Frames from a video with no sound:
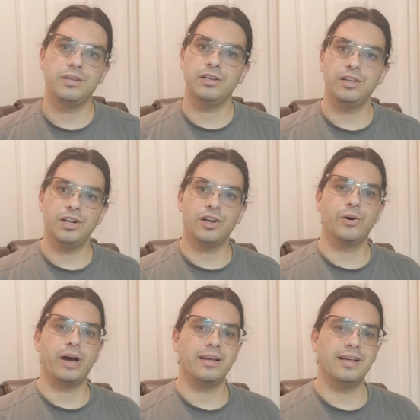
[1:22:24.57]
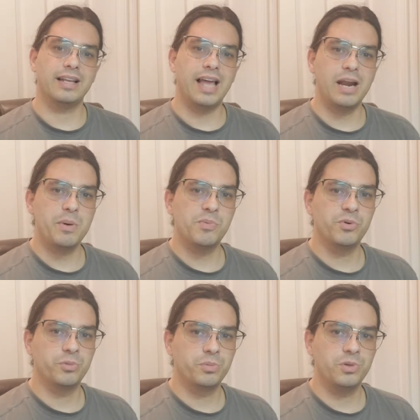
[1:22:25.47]
a lot of
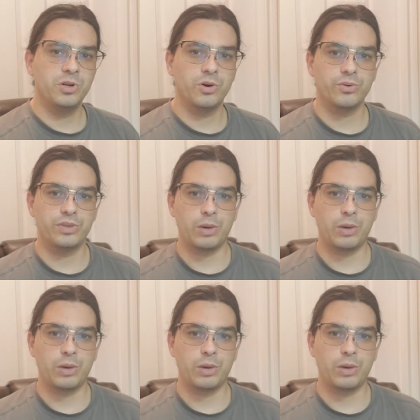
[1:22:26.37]
people, they